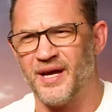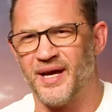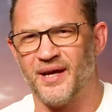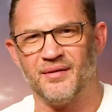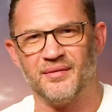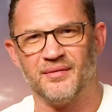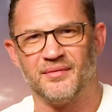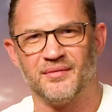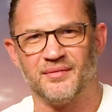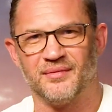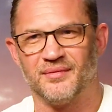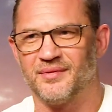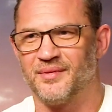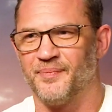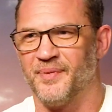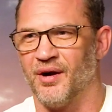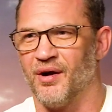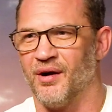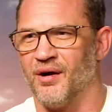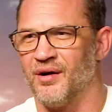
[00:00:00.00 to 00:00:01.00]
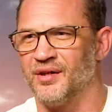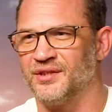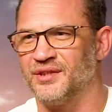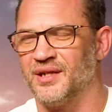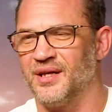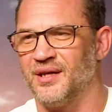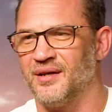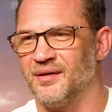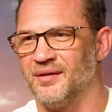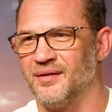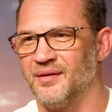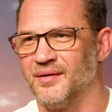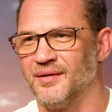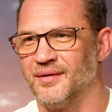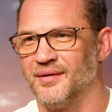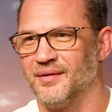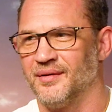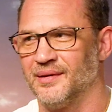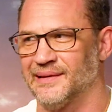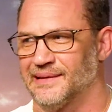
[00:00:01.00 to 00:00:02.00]
I mean? Harsh,
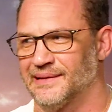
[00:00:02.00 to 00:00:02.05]
innit?